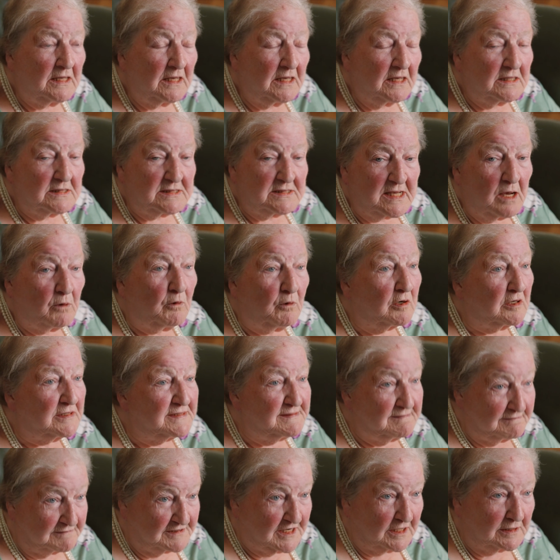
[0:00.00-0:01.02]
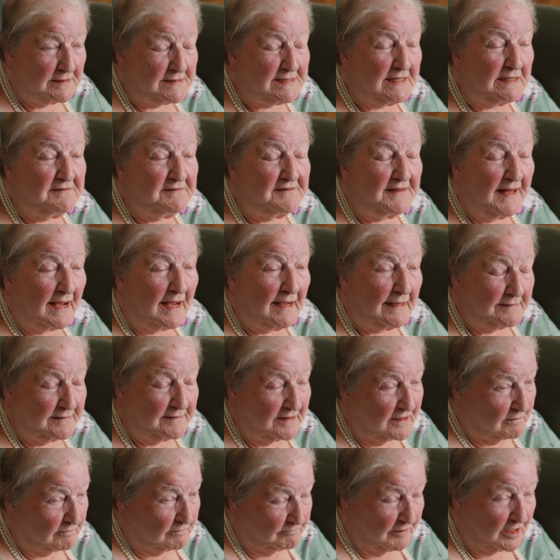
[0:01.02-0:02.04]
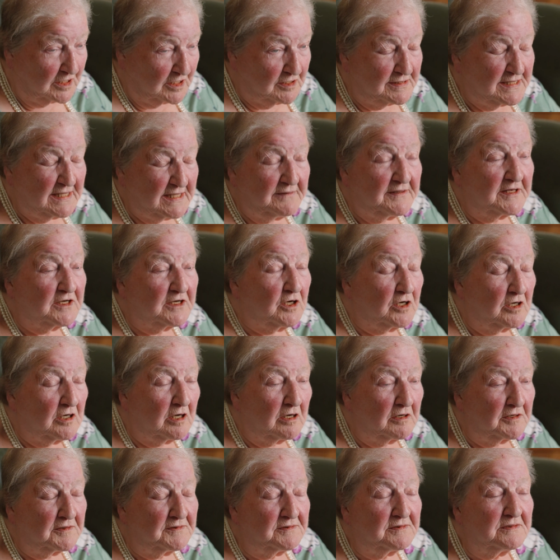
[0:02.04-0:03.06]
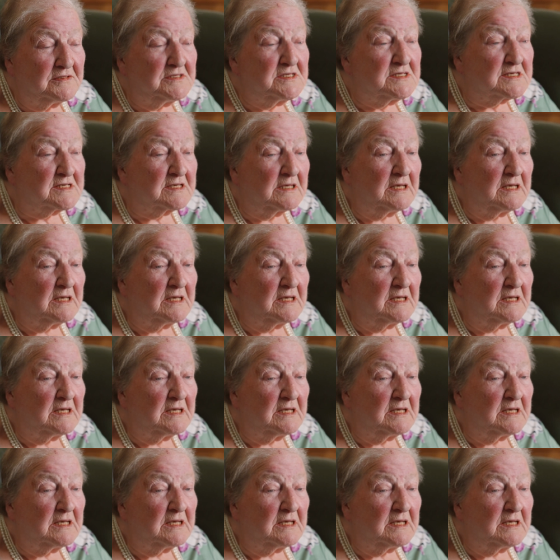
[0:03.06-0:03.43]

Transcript: So I did that, and I did the curtains.